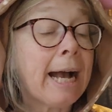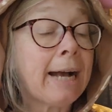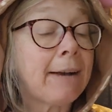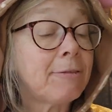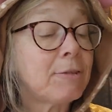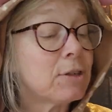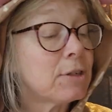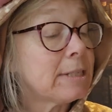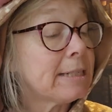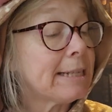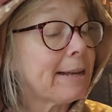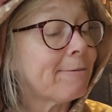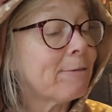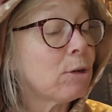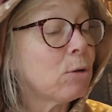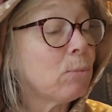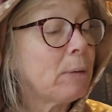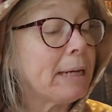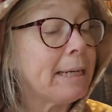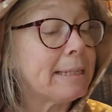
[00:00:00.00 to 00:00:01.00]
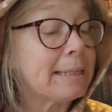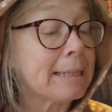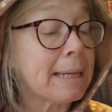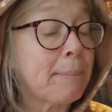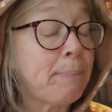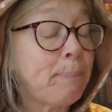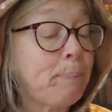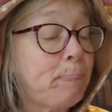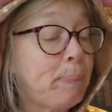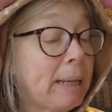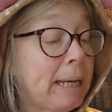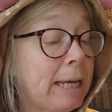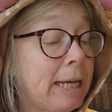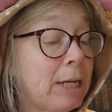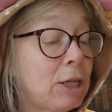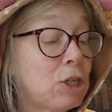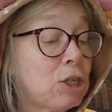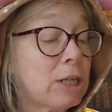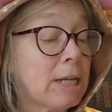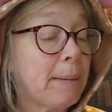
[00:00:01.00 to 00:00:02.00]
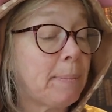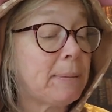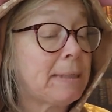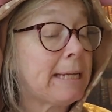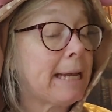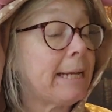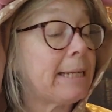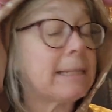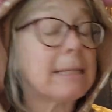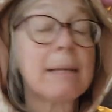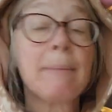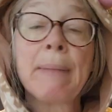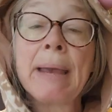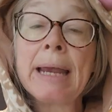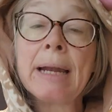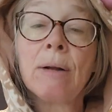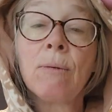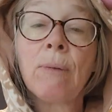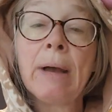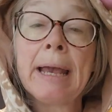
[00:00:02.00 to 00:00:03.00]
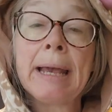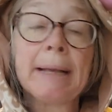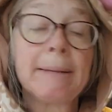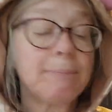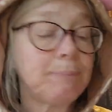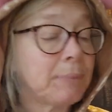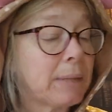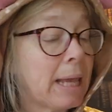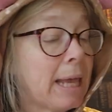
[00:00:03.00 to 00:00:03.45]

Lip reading: After several weeks, a big ship takes the man away.